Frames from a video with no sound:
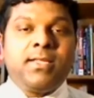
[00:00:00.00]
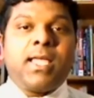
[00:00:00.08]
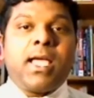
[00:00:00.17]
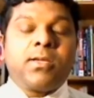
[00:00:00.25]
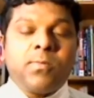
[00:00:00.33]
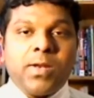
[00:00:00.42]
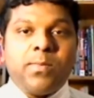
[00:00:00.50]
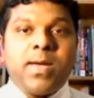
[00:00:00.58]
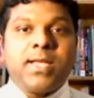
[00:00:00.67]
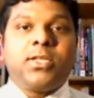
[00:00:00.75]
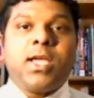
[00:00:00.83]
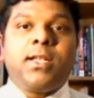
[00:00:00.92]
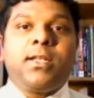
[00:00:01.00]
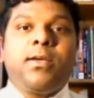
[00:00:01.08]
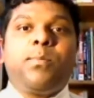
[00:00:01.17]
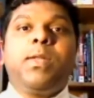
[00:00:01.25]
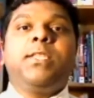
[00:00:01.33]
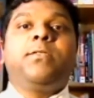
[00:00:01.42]
thank you very much and
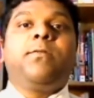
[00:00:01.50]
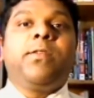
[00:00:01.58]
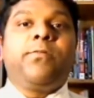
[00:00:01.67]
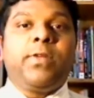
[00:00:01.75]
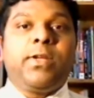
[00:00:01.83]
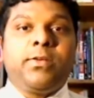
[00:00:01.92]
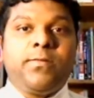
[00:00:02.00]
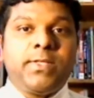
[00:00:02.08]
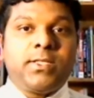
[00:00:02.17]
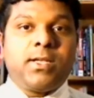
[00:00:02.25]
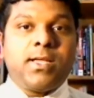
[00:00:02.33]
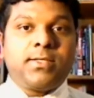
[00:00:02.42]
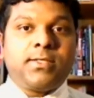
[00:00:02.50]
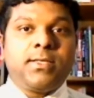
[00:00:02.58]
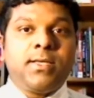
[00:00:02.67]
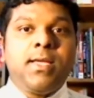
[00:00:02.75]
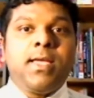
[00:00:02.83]
uh, please feel free to visit us